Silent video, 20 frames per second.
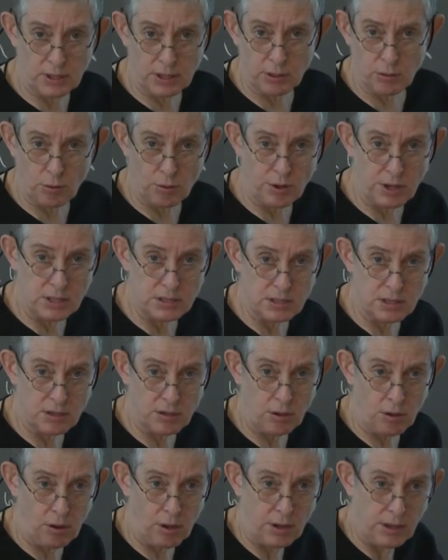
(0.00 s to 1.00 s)
really oriented
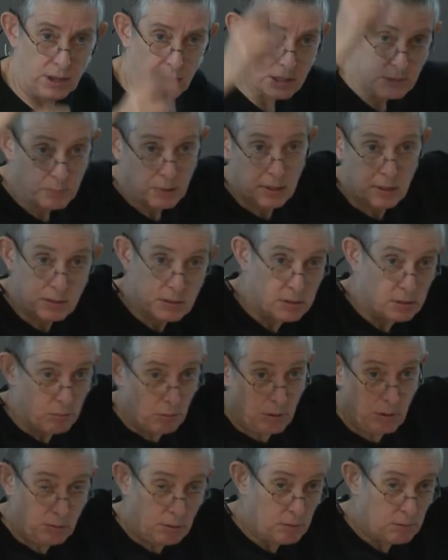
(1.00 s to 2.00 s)
at all. And that's because the
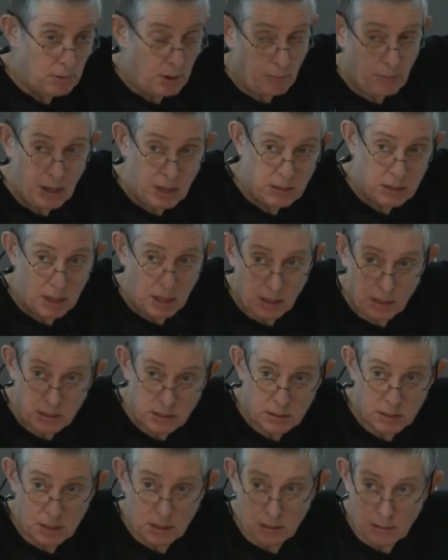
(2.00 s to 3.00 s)
orangutan
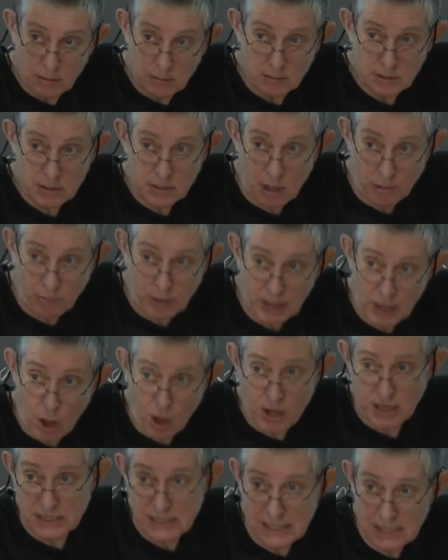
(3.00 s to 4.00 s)
it's not really
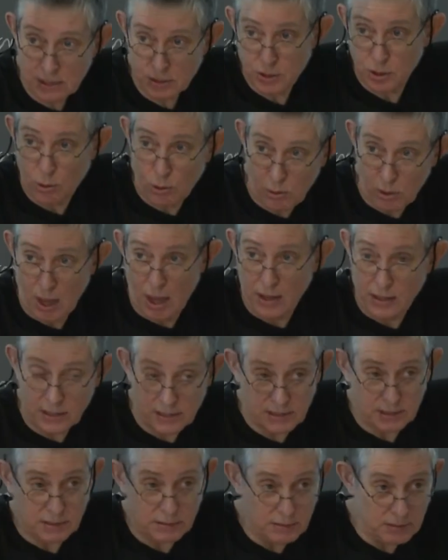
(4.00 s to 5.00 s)
on its heels a whole lot.
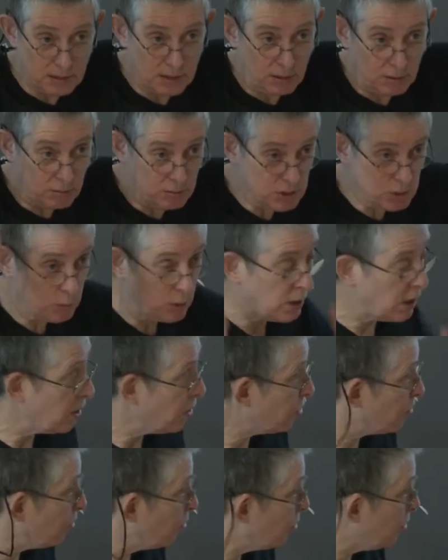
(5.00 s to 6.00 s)
It's, you know,
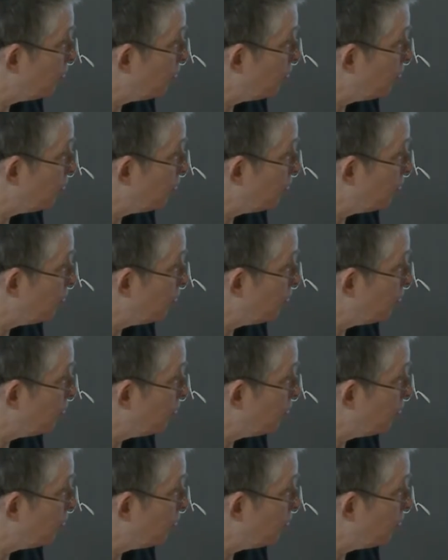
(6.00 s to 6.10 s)
swinging through